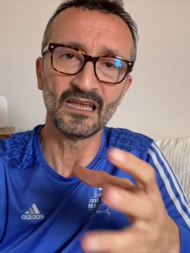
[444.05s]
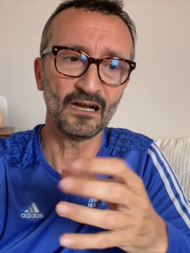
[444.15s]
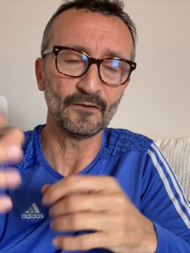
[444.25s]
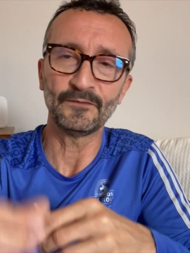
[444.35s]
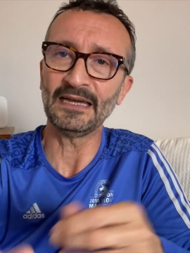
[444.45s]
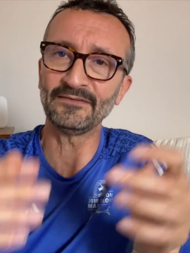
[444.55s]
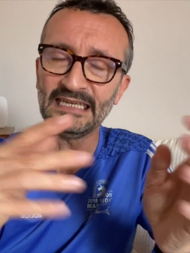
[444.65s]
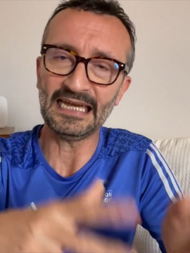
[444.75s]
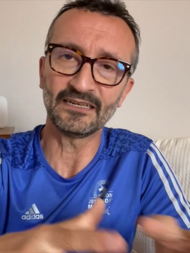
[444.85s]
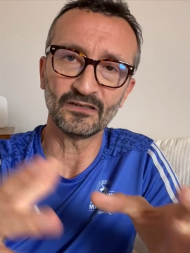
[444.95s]
I found the
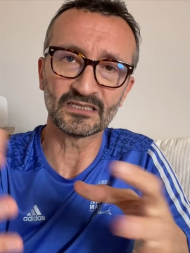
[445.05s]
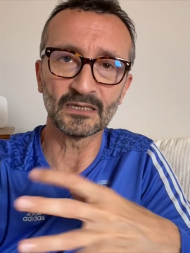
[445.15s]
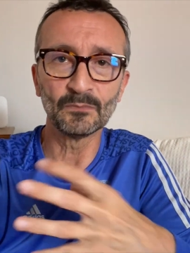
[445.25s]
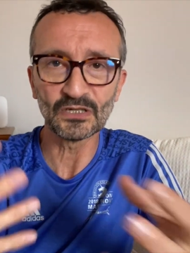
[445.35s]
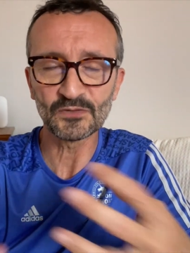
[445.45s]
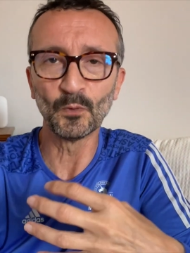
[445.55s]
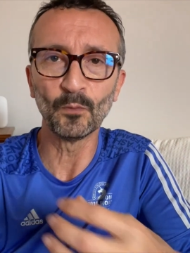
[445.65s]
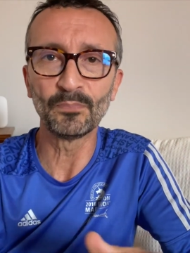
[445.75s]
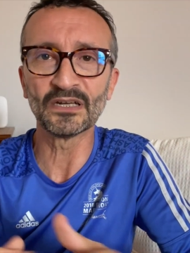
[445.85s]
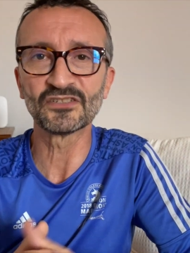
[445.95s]
Adios a much more
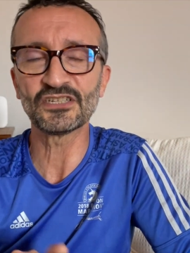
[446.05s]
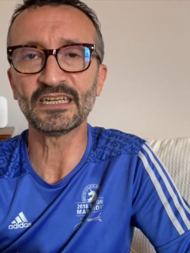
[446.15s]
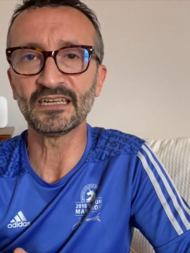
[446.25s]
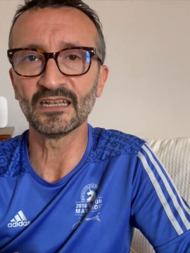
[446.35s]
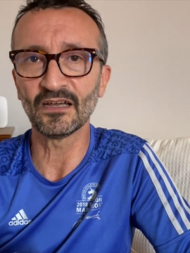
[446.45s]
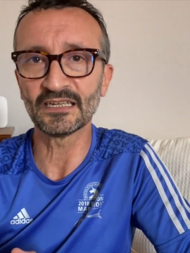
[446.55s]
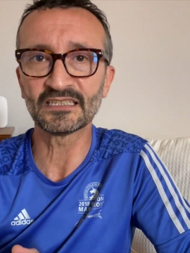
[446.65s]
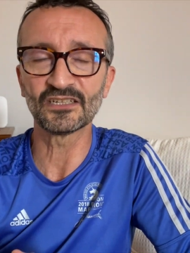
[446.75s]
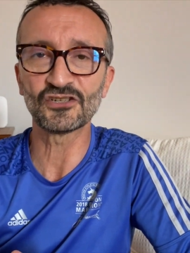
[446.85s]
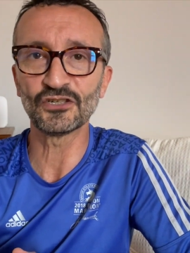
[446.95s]
punchy,
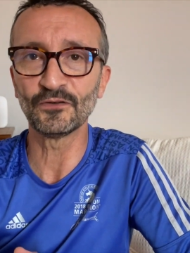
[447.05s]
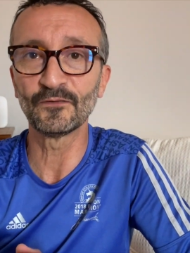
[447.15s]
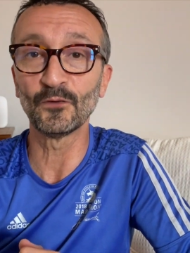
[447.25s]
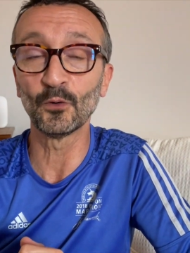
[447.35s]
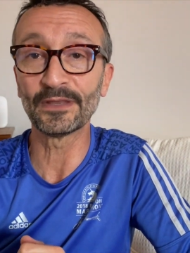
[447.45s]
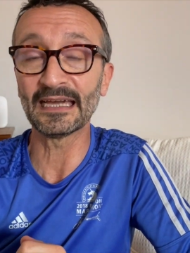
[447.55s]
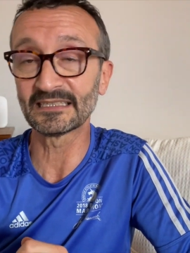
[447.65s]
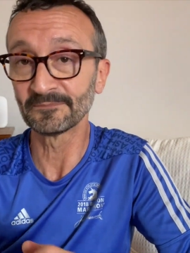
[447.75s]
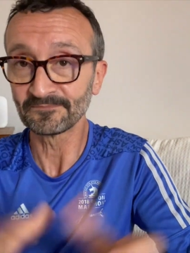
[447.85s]
lighter shoe for that.